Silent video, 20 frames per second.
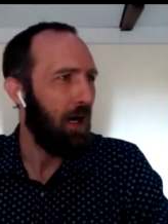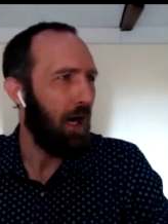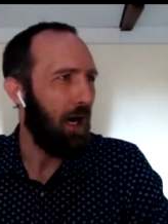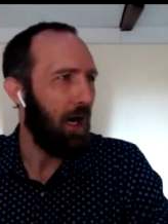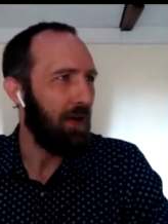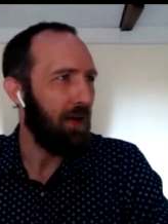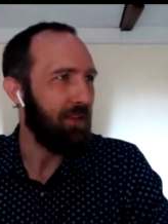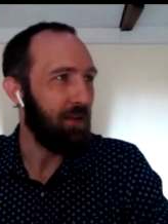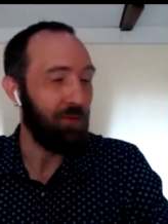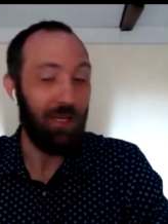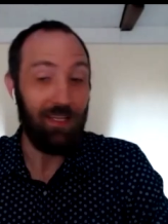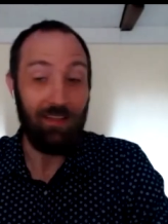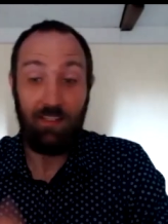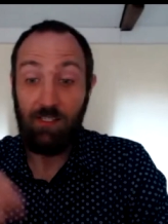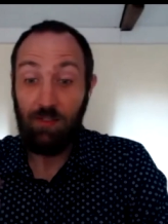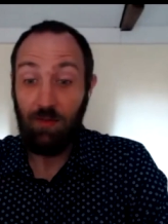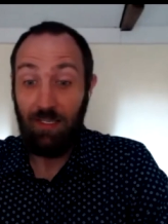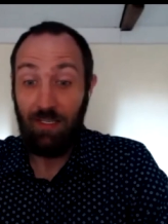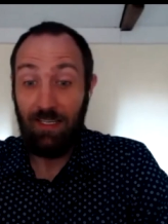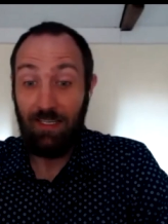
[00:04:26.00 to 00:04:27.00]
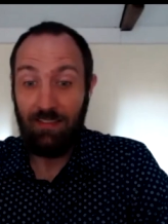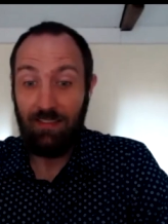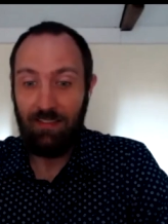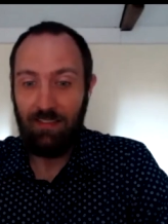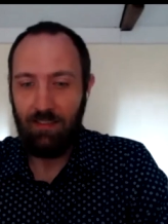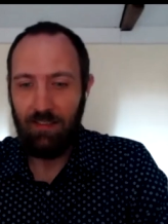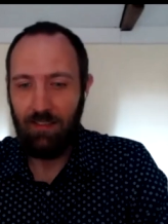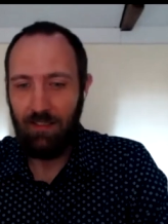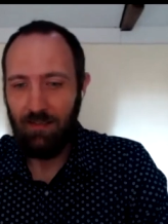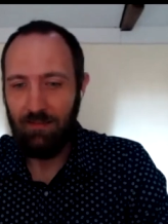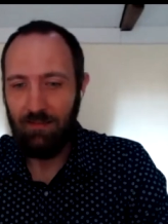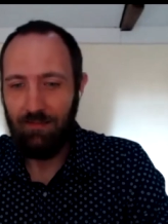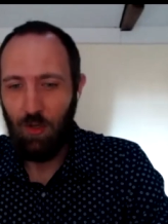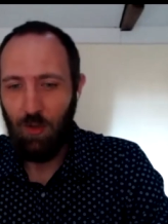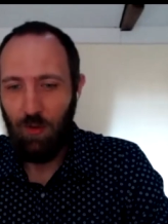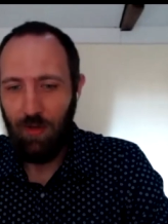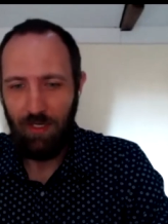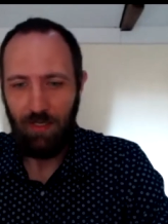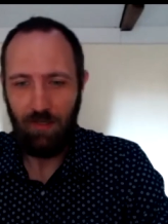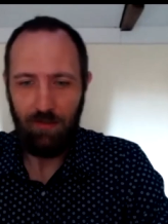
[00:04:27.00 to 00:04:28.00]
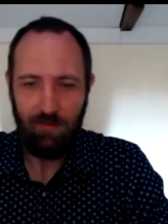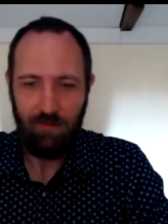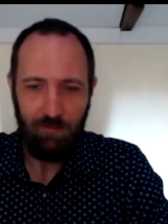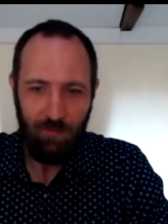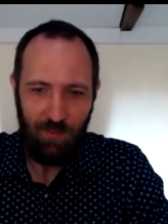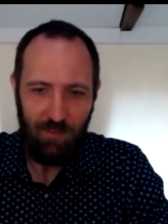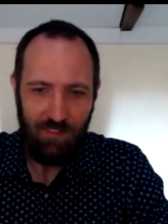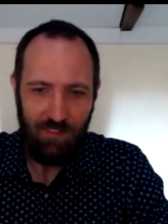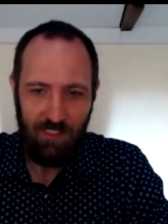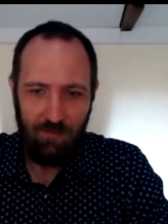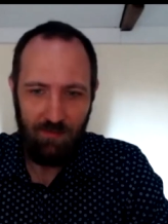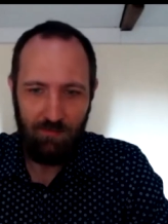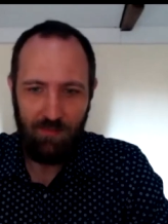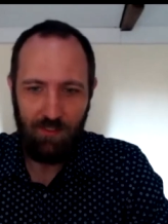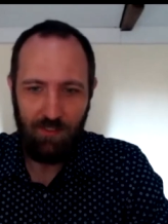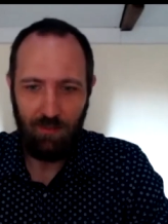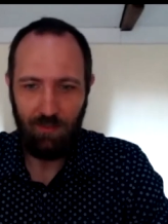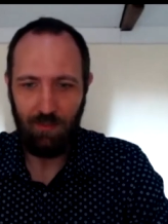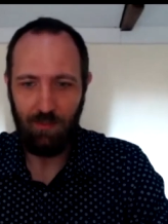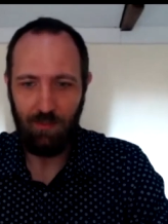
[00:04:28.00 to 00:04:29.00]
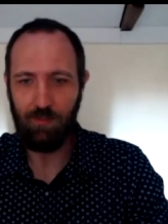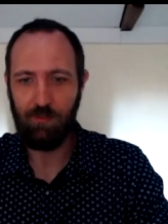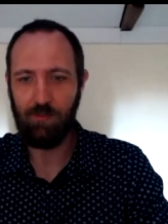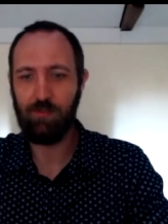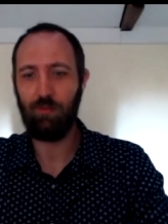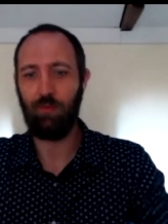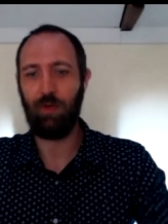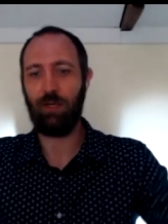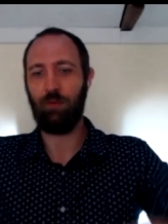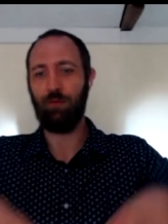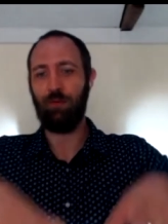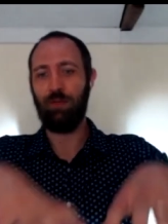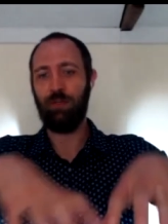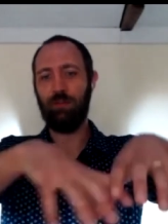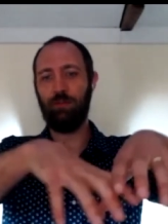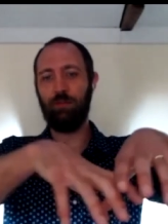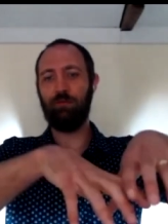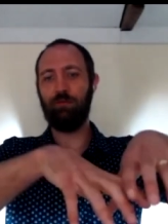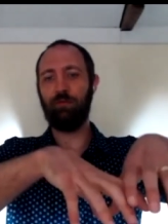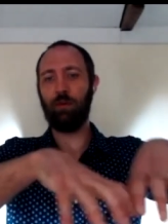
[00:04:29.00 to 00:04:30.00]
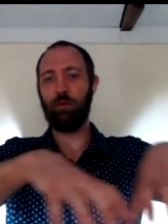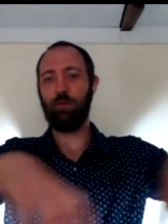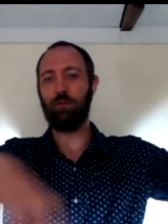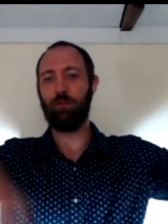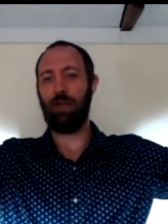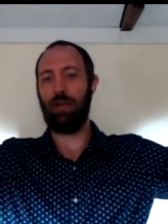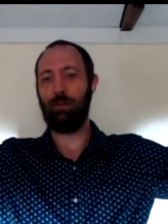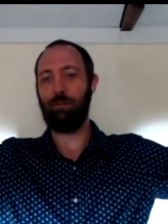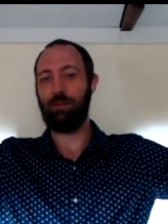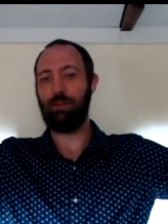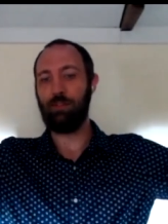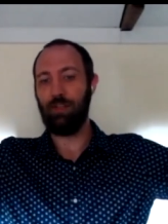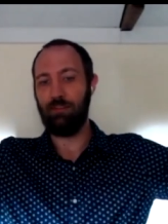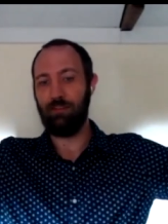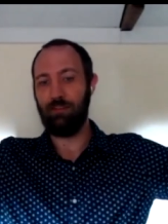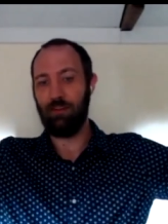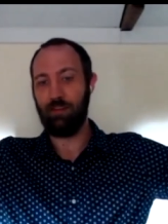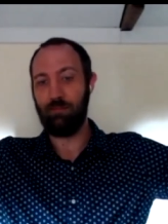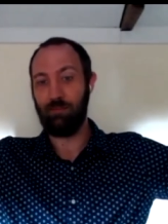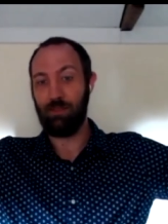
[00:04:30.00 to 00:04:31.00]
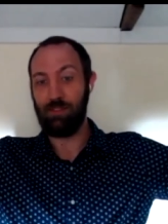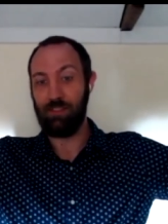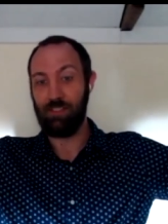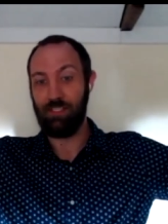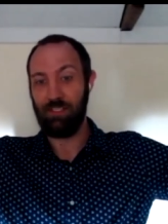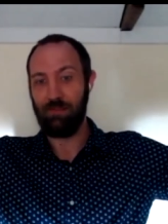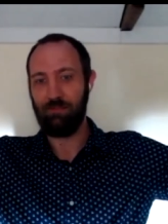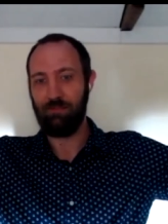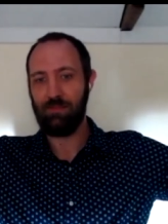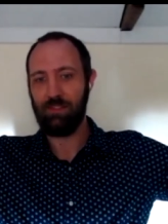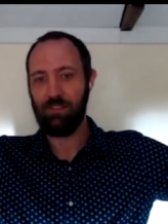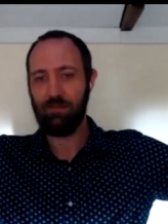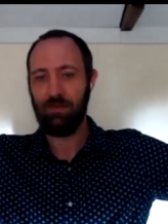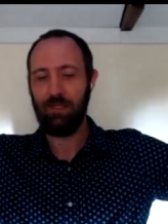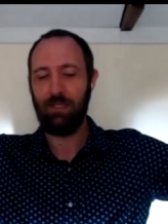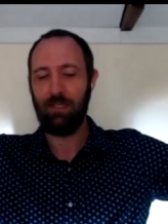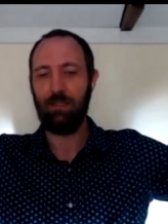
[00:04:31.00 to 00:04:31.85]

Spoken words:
Then we had this great idea of, oh, hey, all the museums are closed. Why don't we do photogrammetry of all the museums?